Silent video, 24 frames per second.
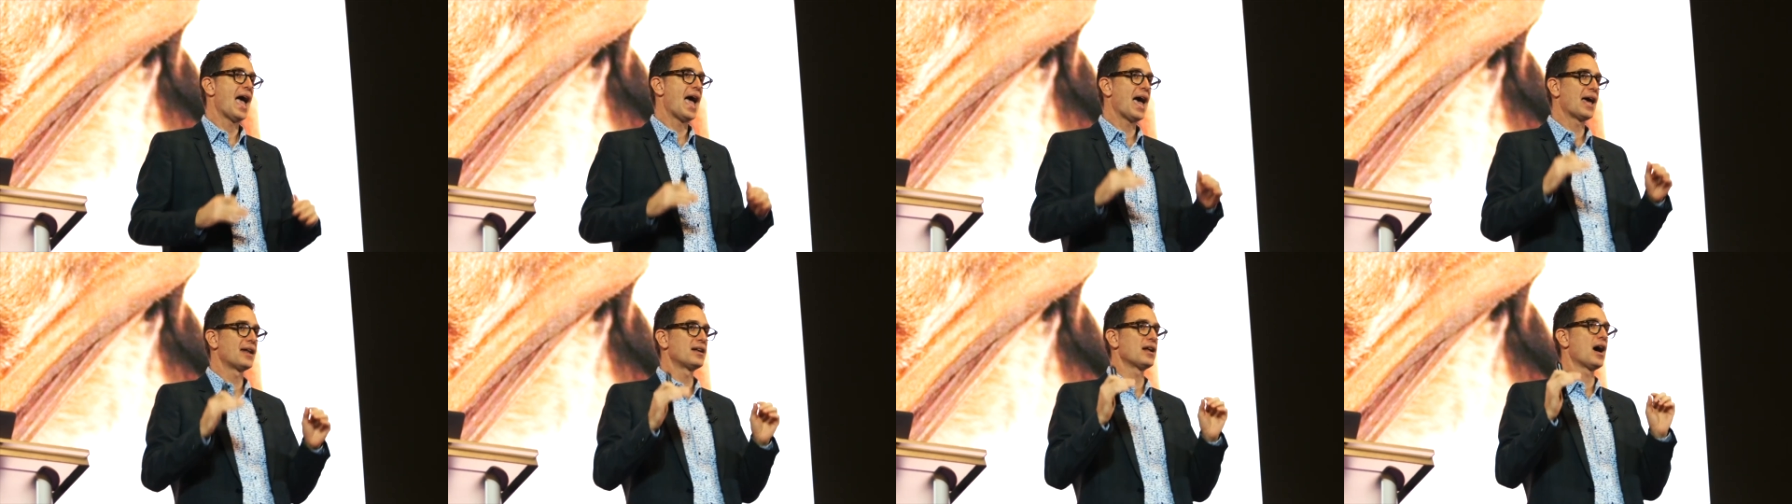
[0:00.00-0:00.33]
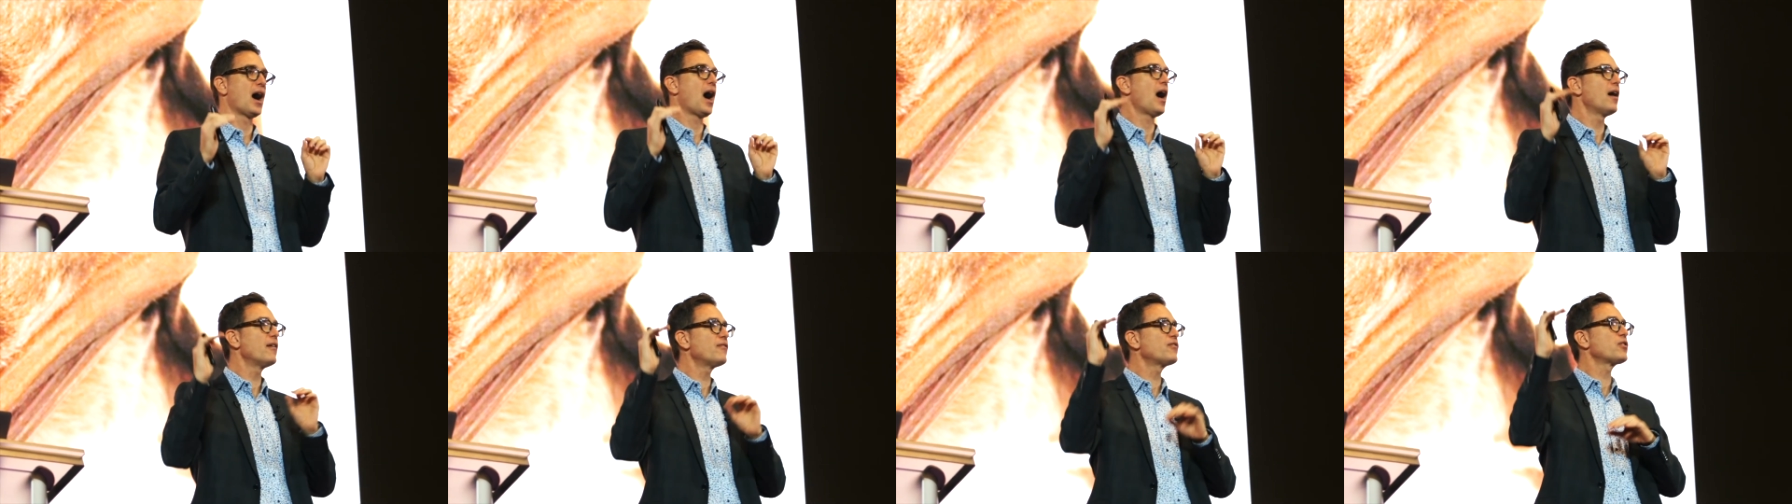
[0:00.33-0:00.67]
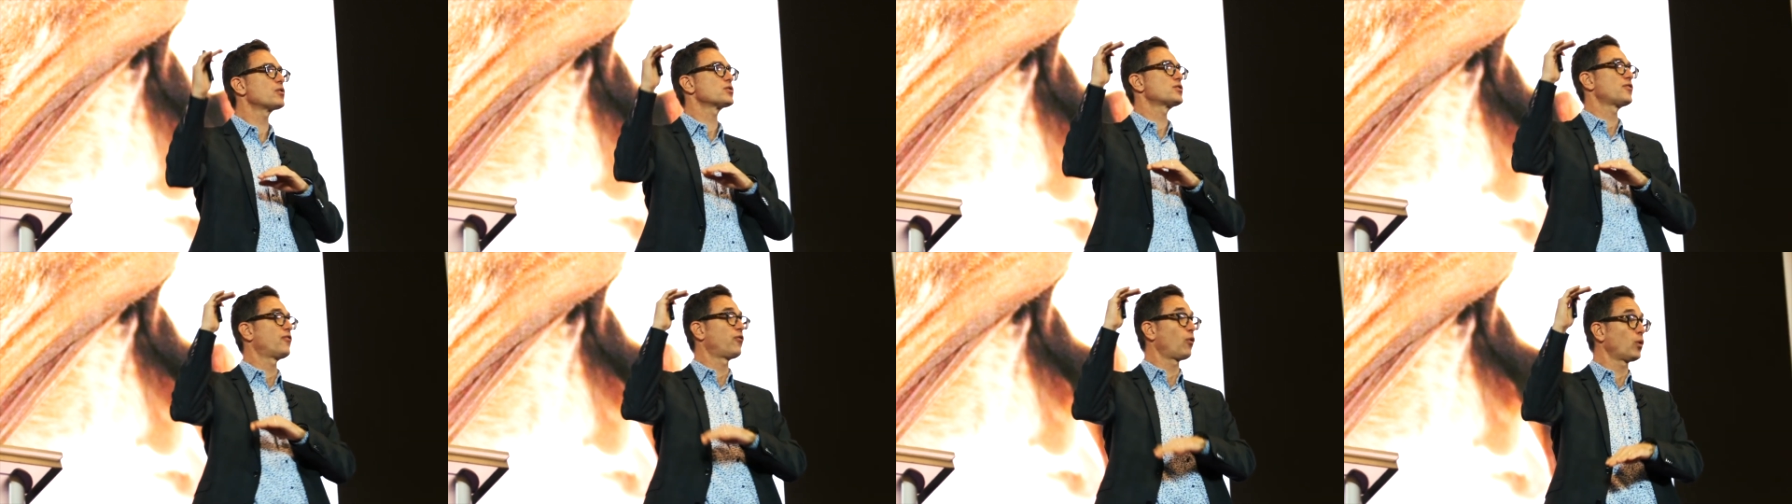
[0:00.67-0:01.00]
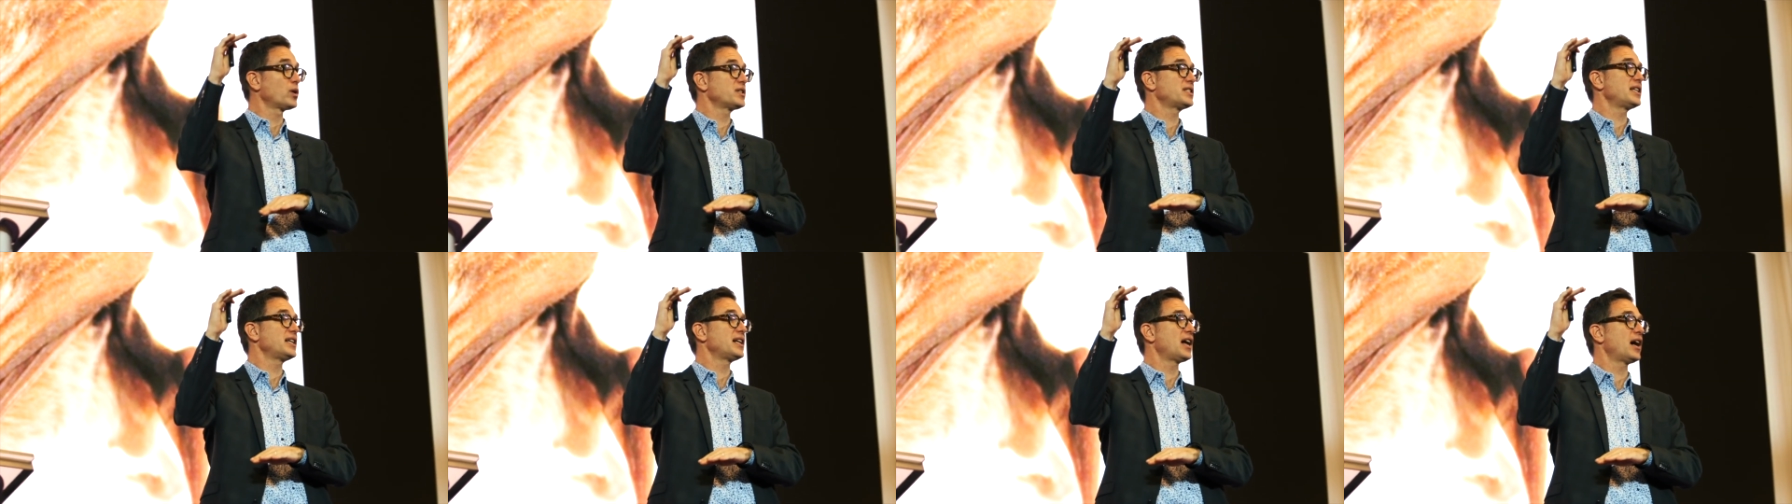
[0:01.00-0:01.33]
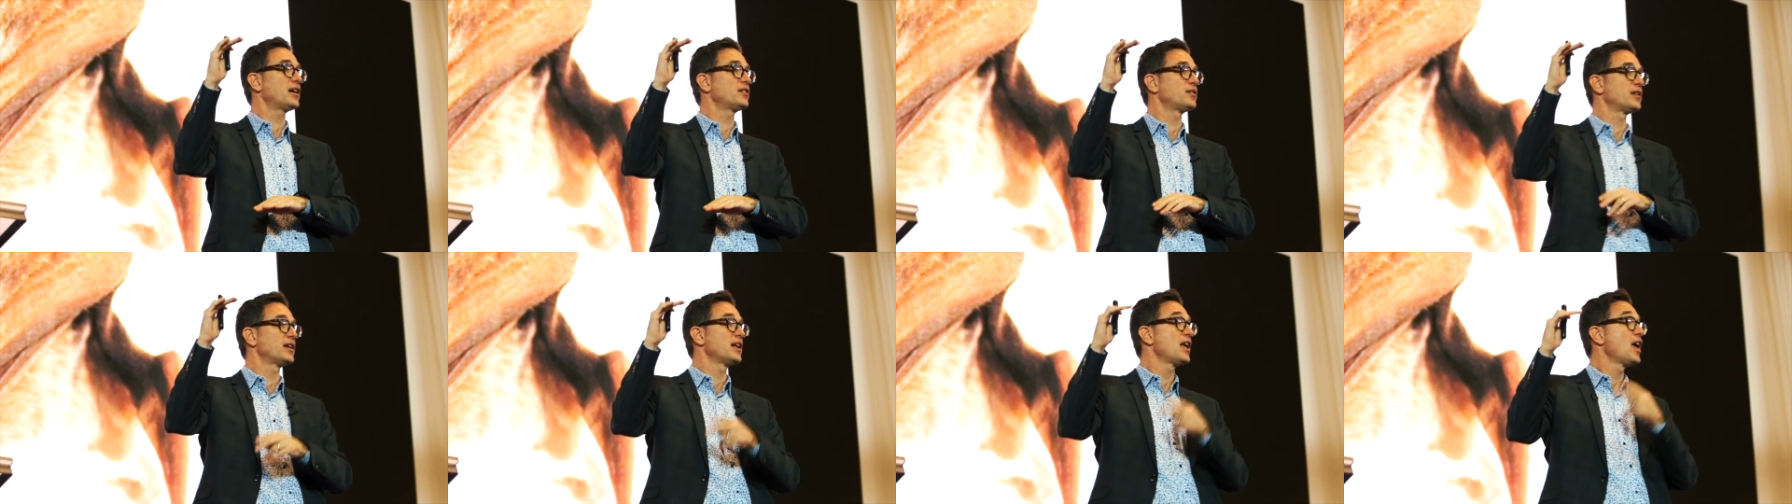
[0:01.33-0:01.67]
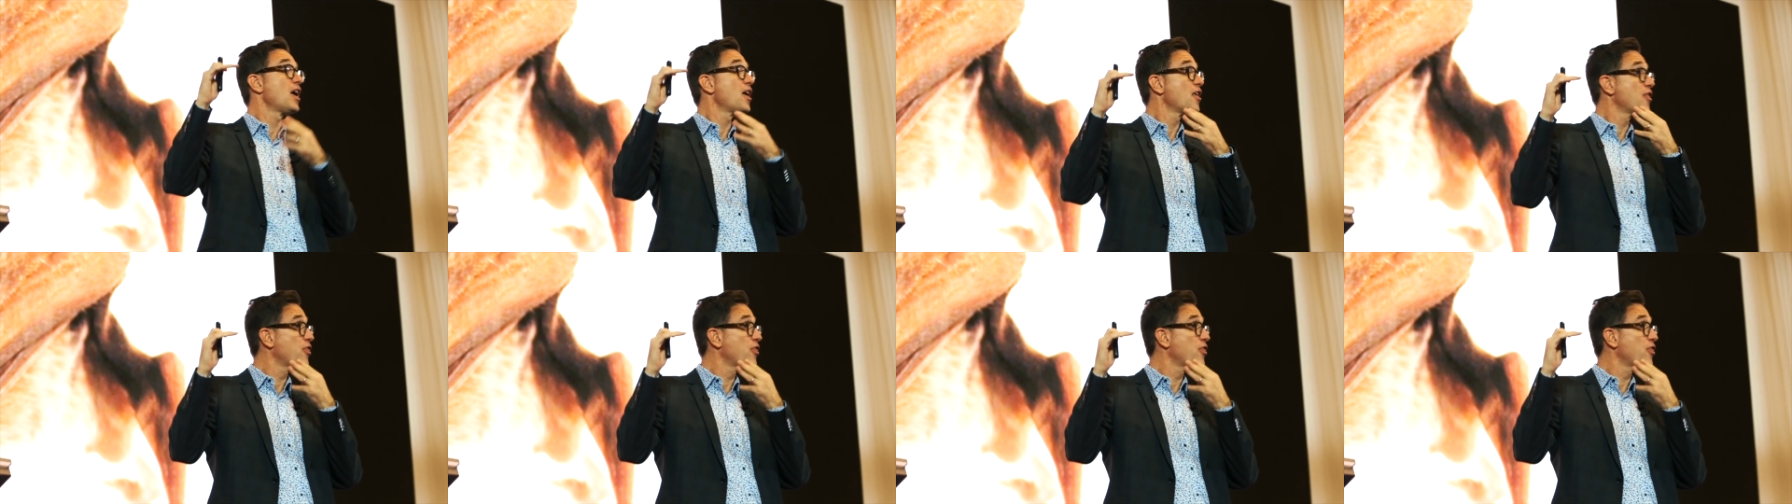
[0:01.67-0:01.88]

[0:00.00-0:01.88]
And of those fourteen hundred,